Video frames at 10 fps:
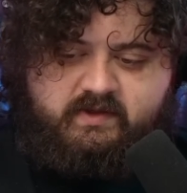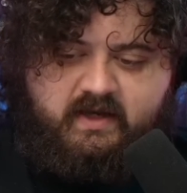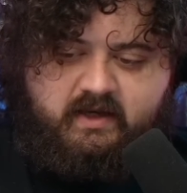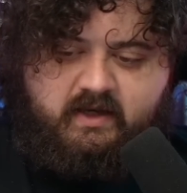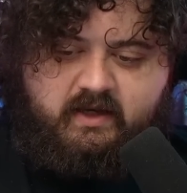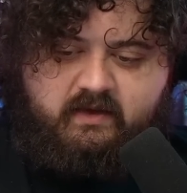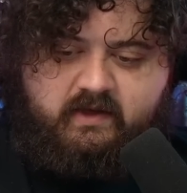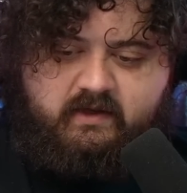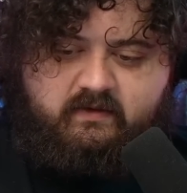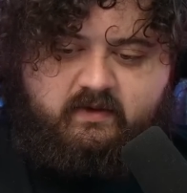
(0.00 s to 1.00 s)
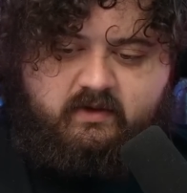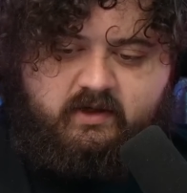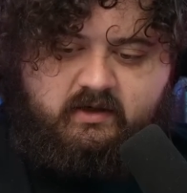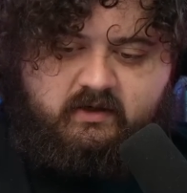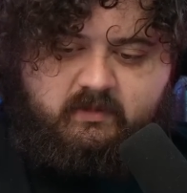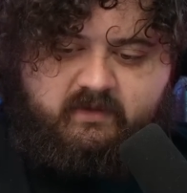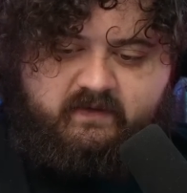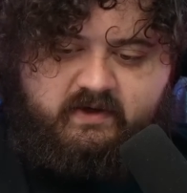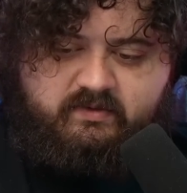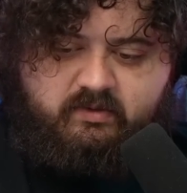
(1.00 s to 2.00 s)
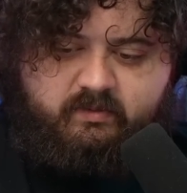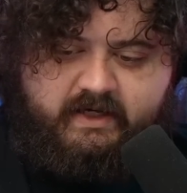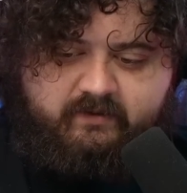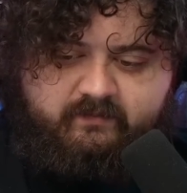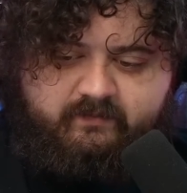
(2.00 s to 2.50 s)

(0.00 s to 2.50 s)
they're getting in my face real bad.